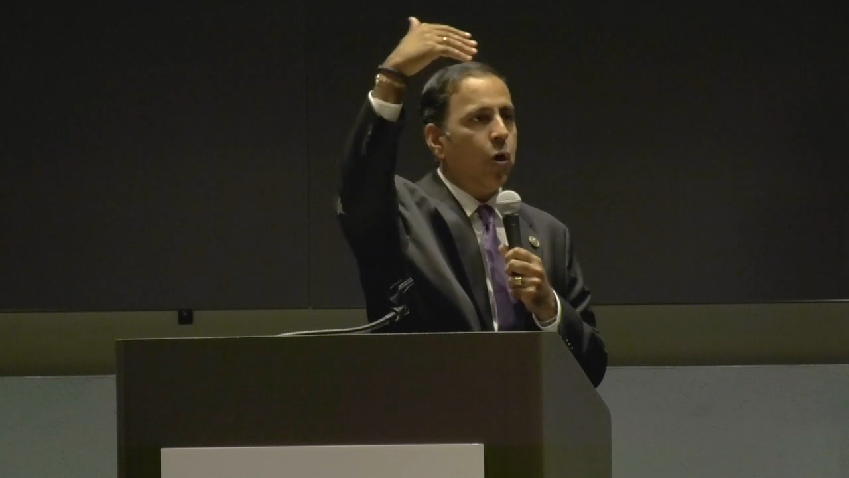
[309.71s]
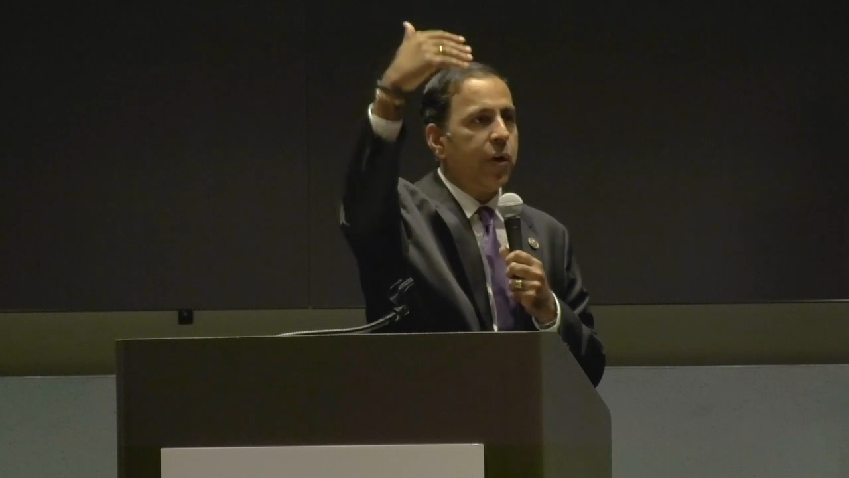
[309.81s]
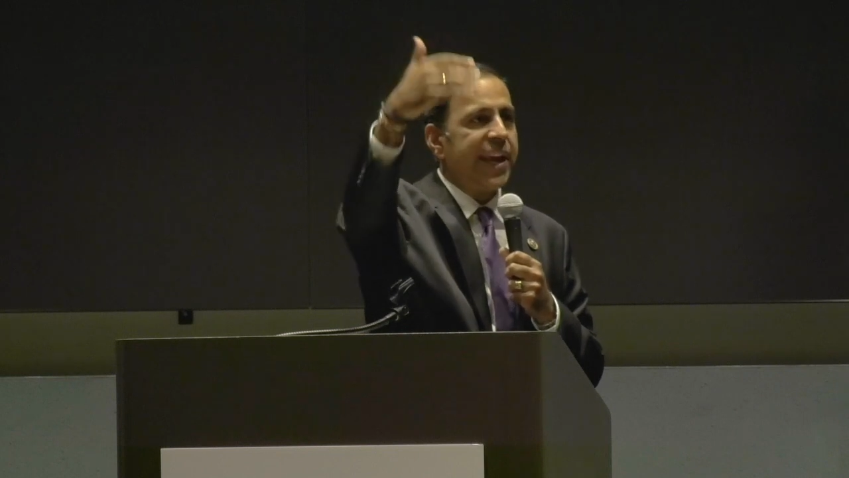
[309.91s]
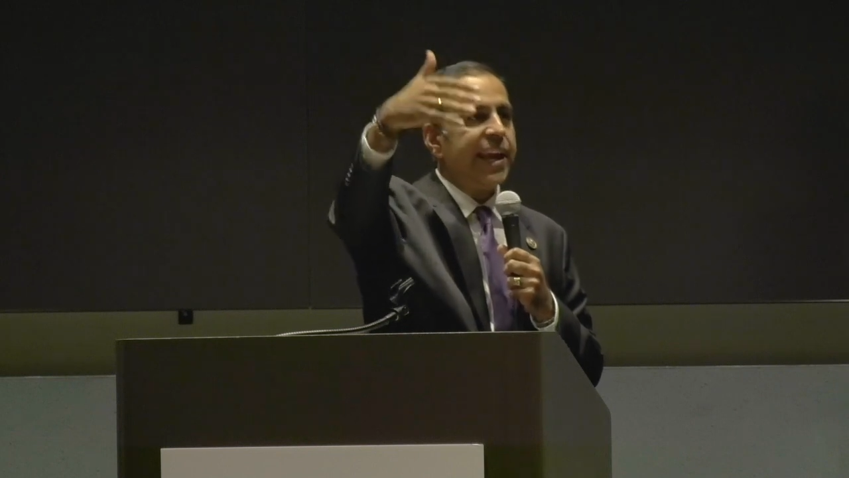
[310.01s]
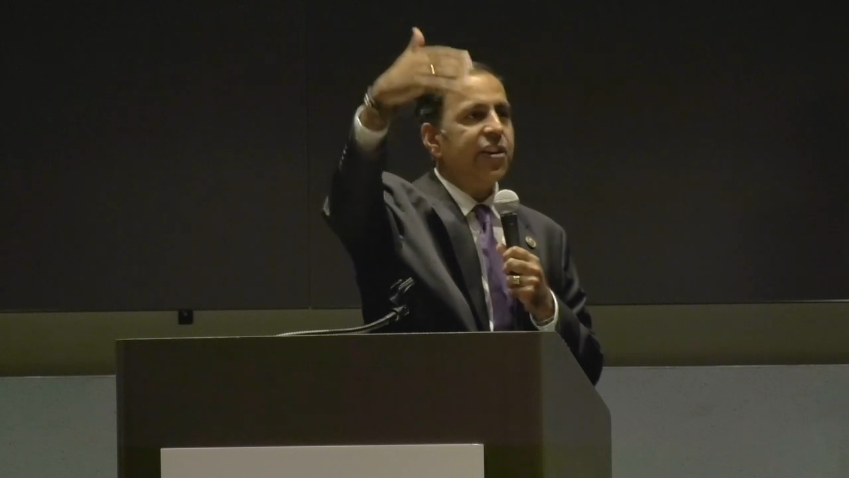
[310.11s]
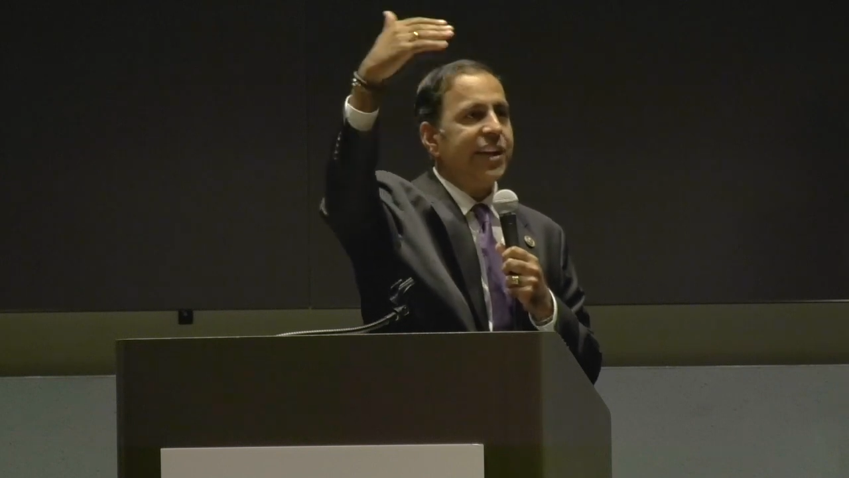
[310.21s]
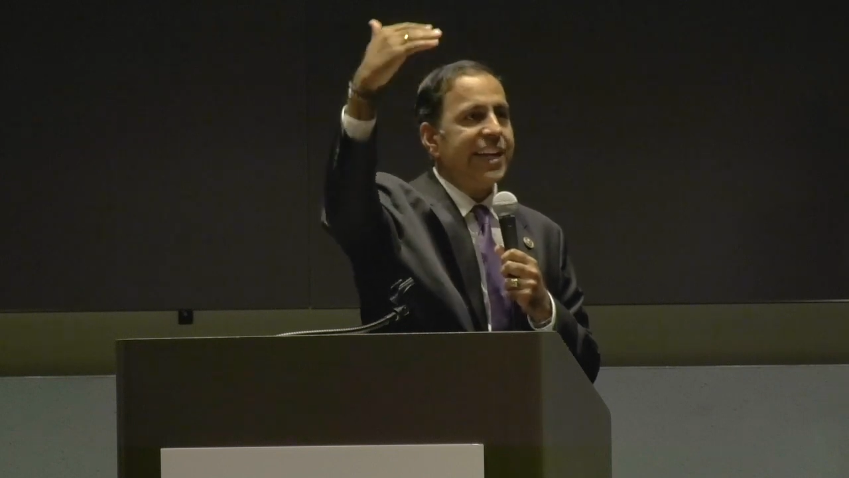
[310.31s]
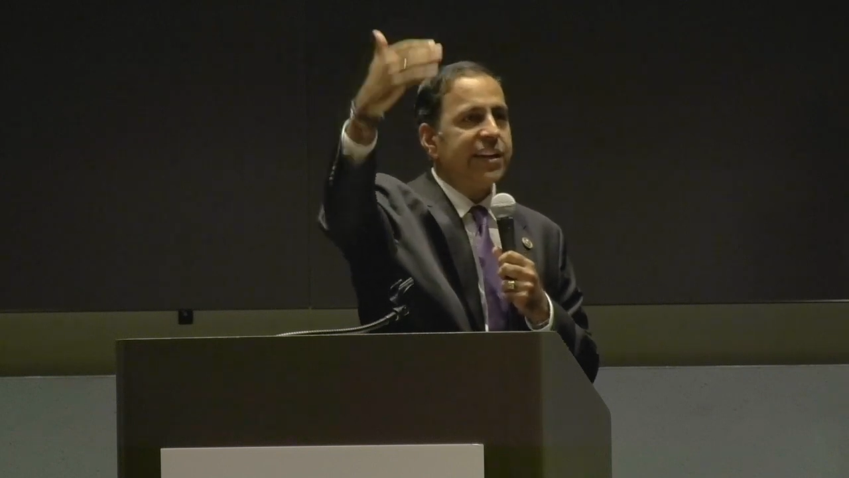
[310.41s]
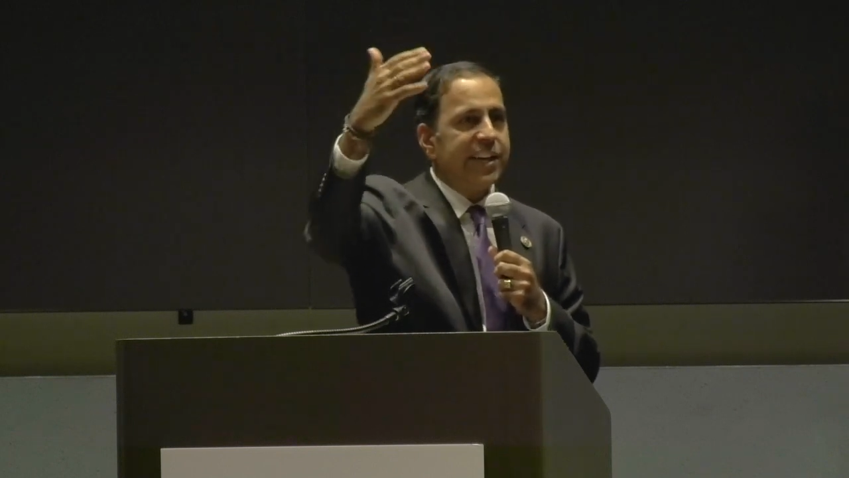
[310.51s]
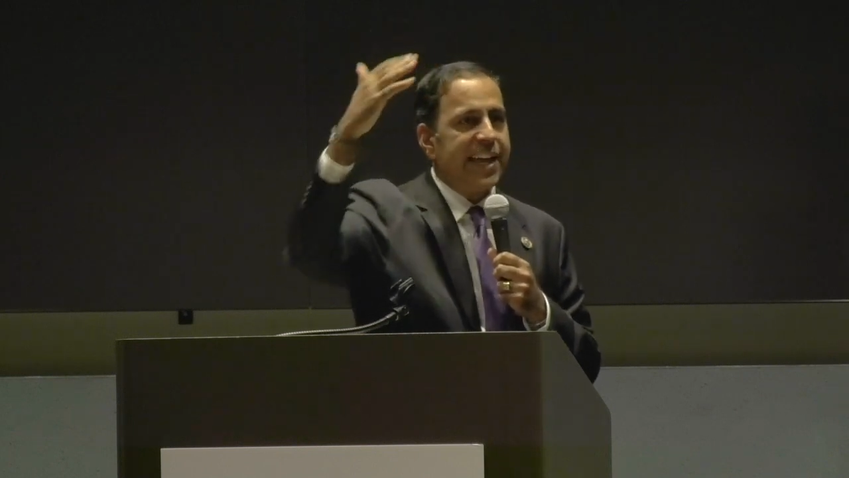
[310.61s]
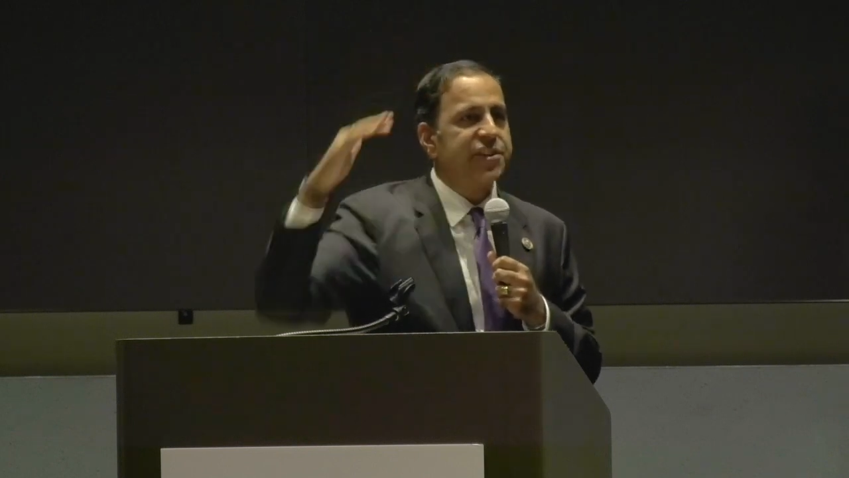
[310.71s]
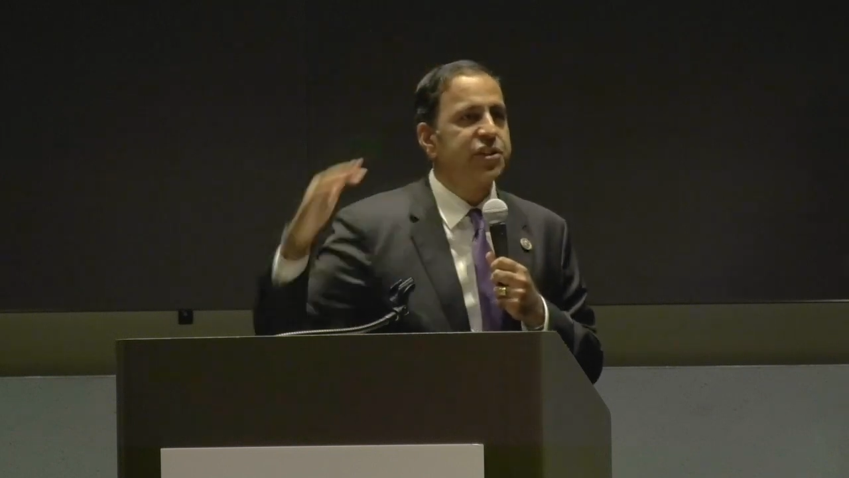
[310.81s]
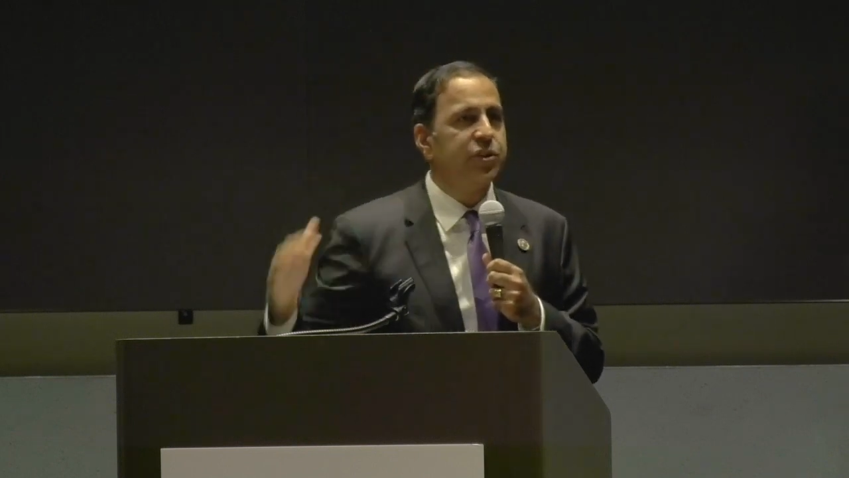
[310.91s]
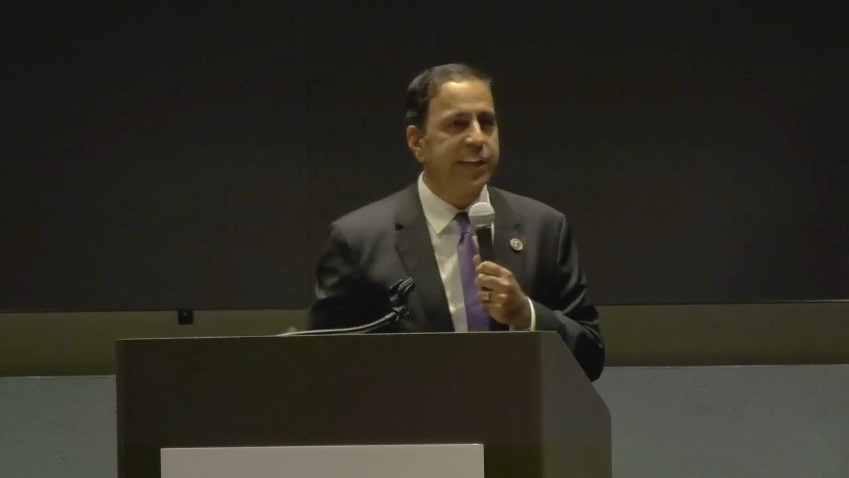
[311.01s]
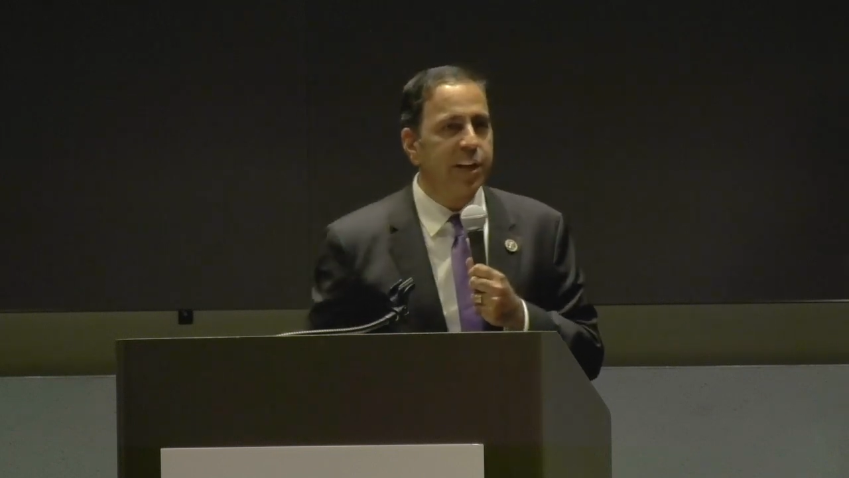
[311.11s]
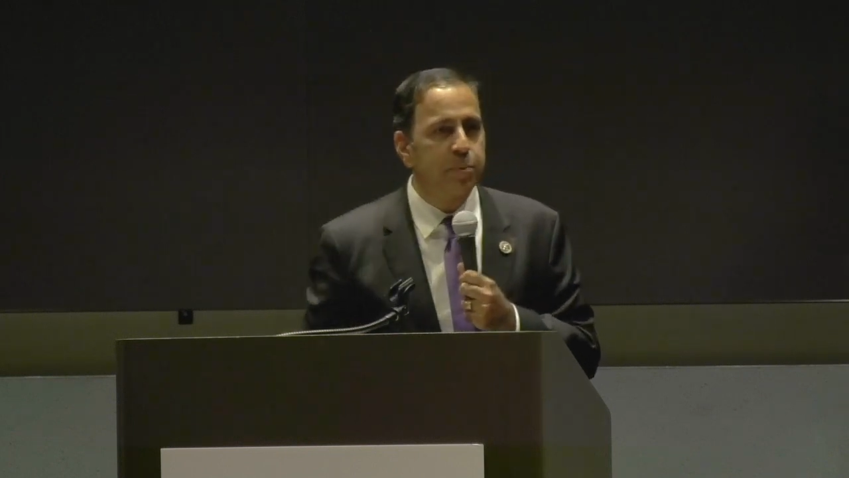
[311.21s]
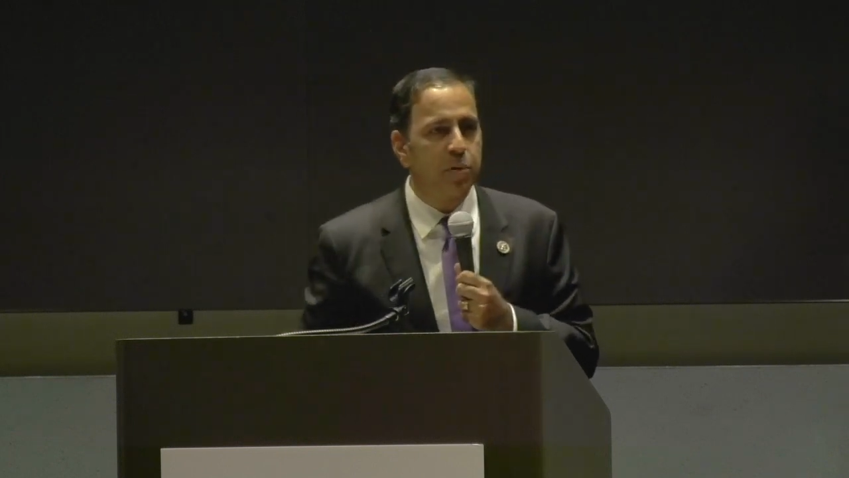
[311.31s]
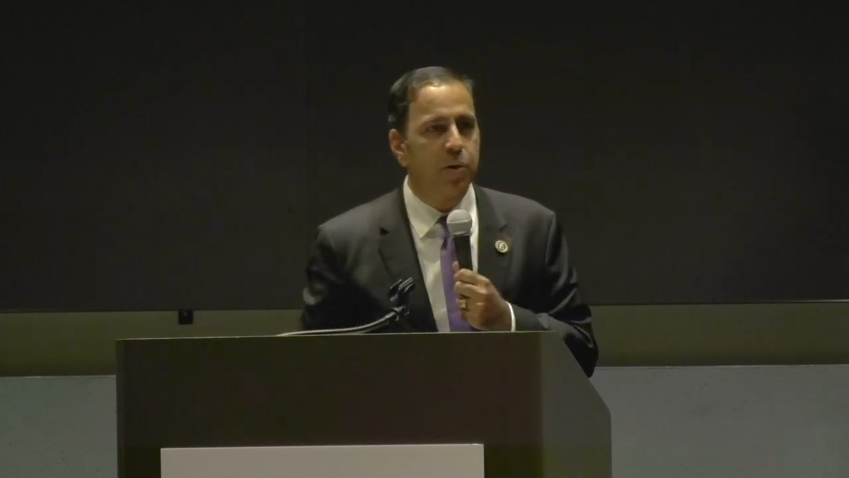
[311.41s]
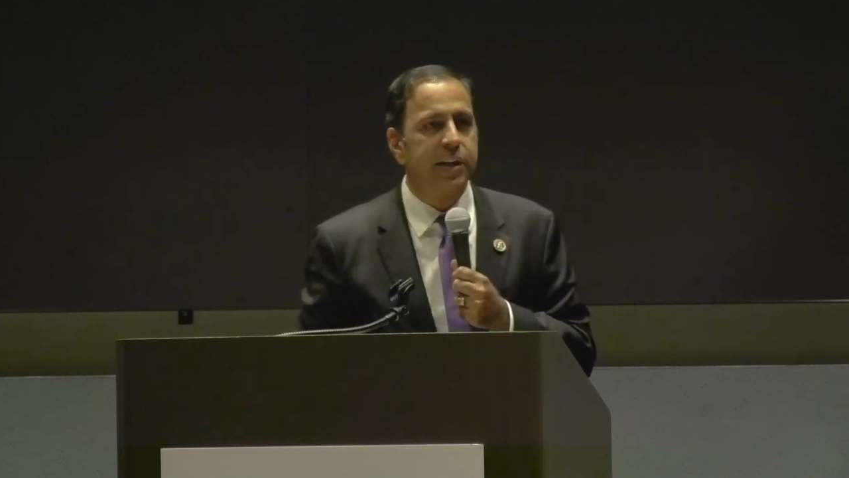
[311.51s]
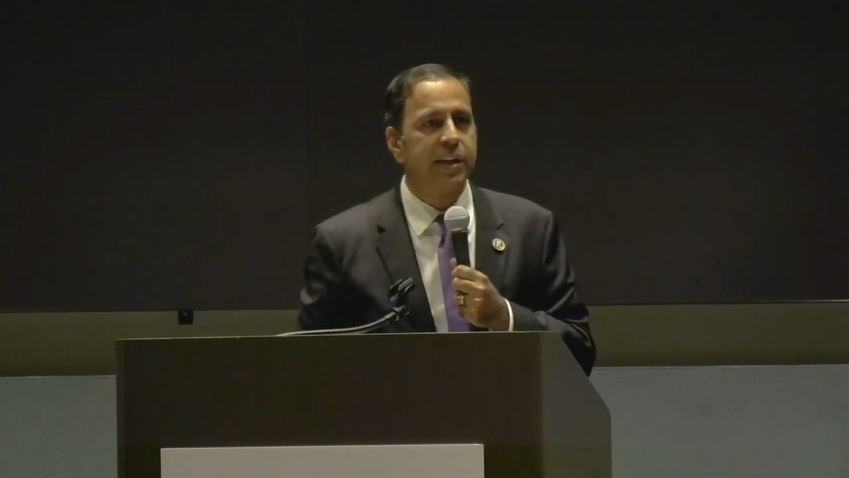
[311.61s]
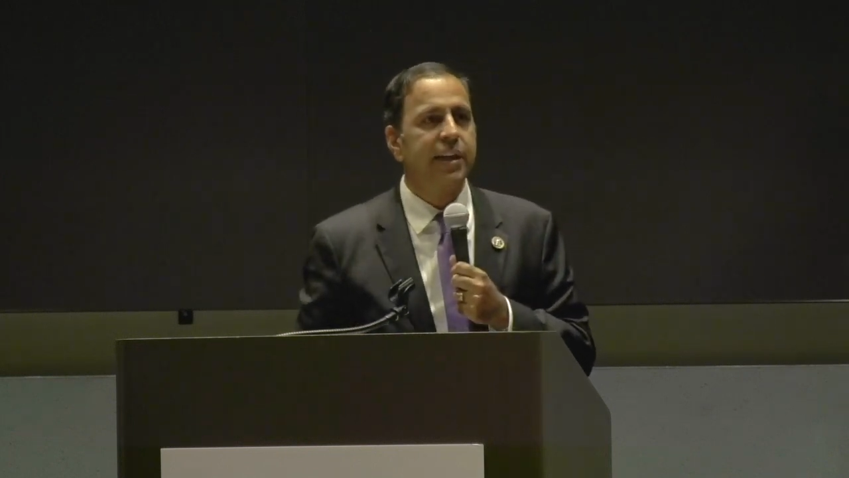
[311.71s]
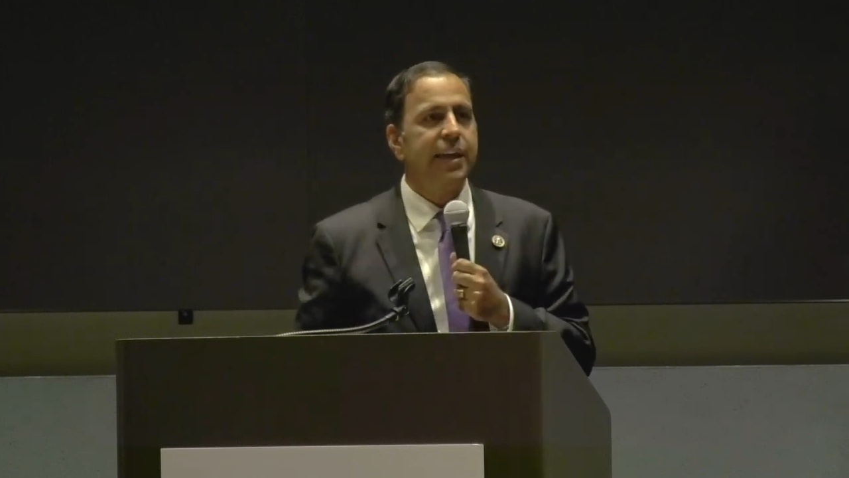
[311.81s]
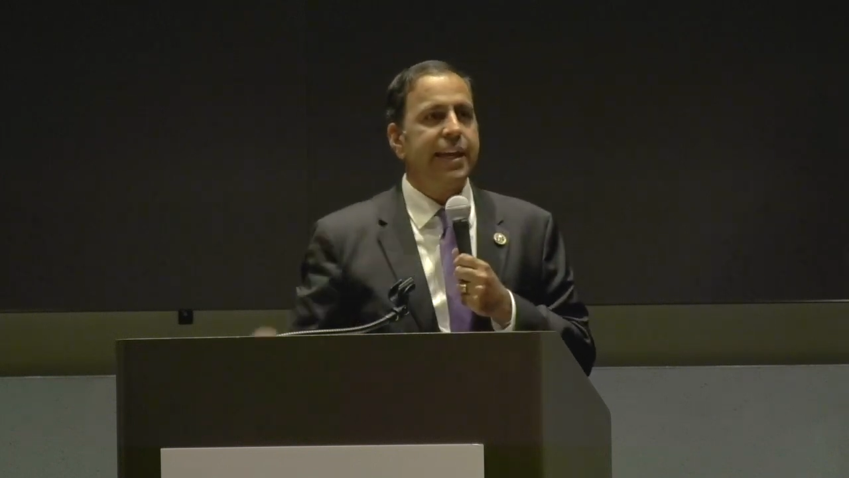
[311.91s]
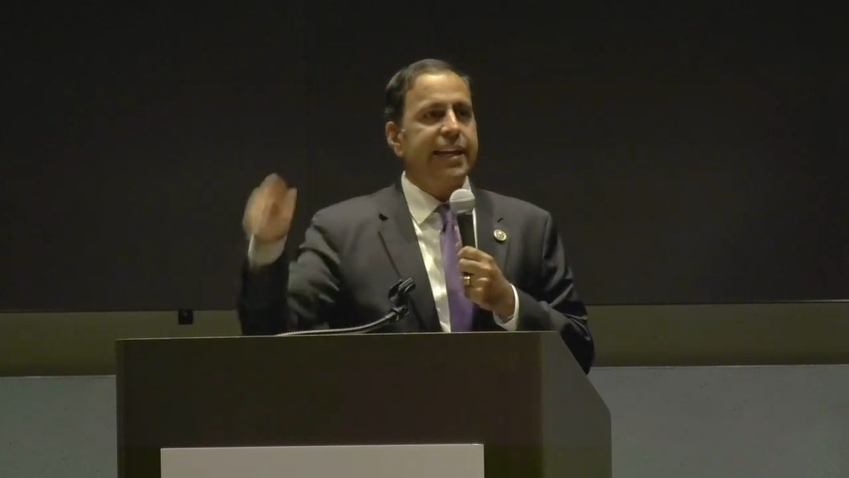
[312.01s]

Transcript: O'Hare International Airport,